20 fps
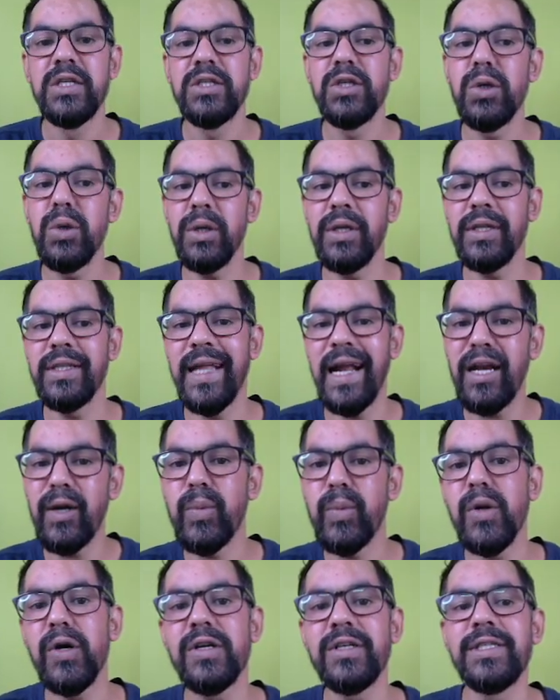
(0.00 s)
So
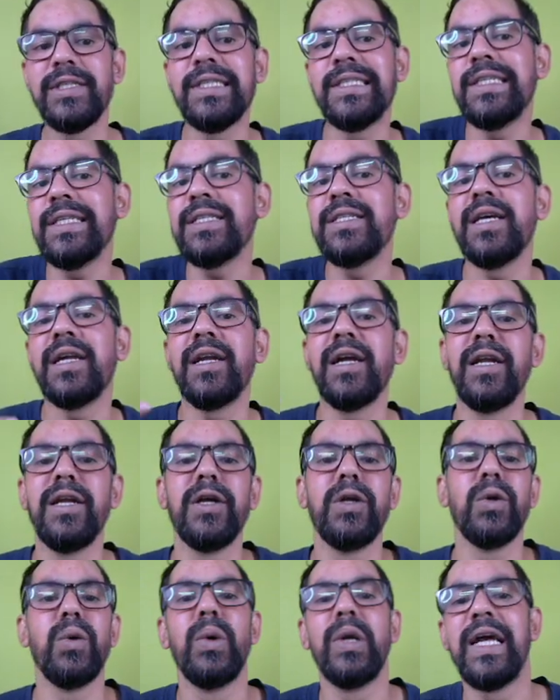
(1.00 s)
that process is generally
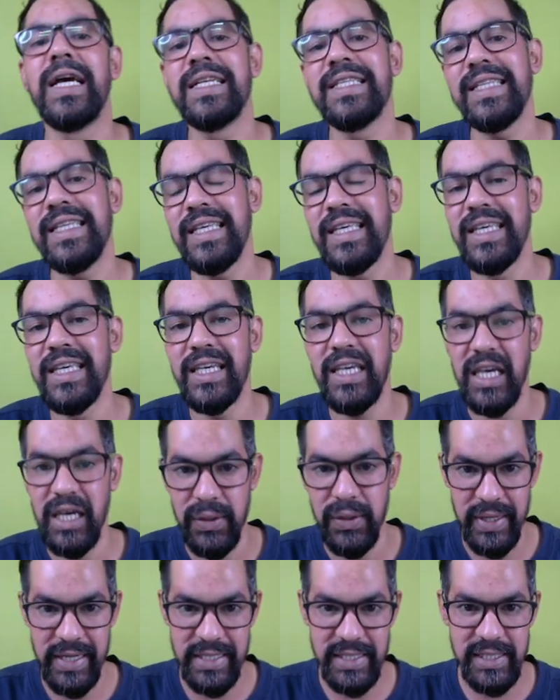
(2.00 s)
known as
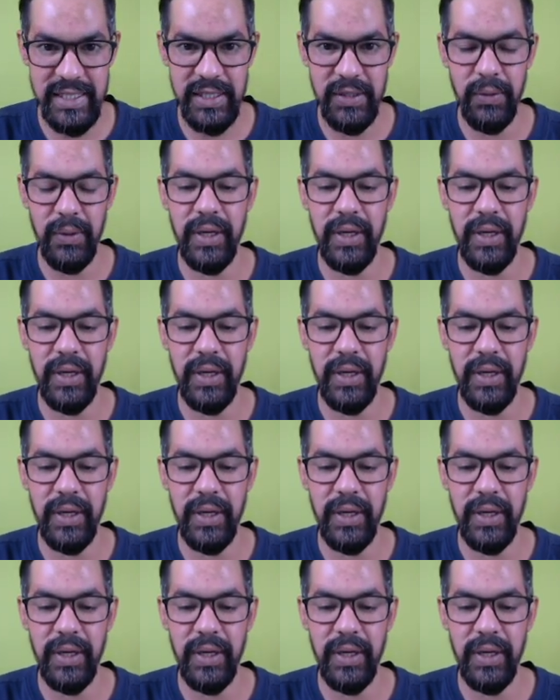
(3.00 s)
eKYC.